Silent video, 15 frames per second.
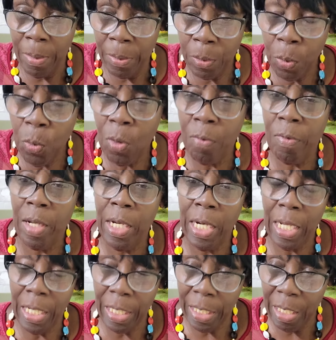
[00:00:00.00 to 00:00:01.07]
two of and
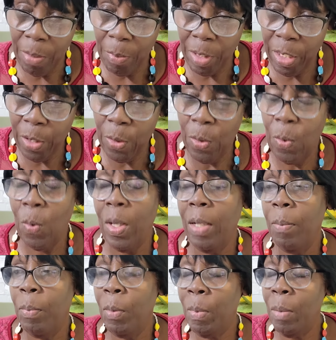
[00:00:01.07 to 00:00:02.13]
all of them are young one.
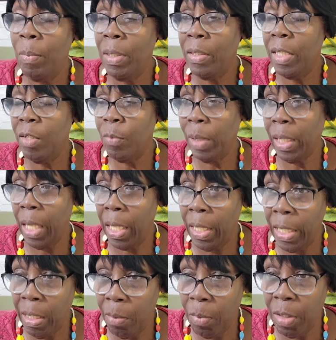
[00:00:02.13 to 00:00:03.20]
But let me say I
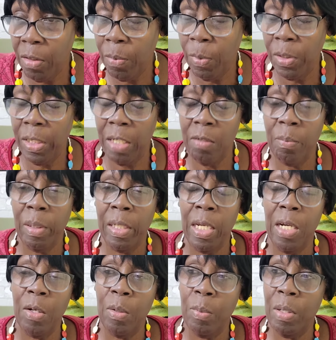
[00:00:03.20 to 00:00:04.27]
can name as much as I
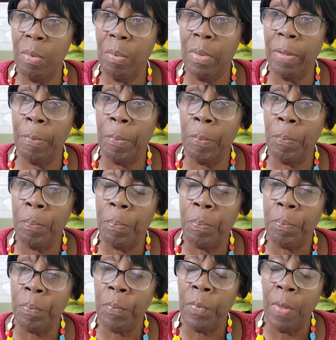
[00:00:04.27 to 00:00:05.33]
can remember.
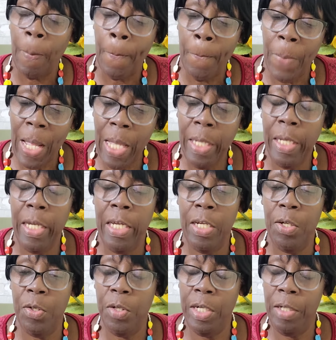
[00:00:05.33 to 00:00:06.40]
Mike
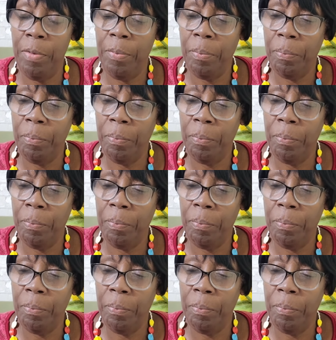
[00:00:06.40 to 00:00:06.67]
Henry.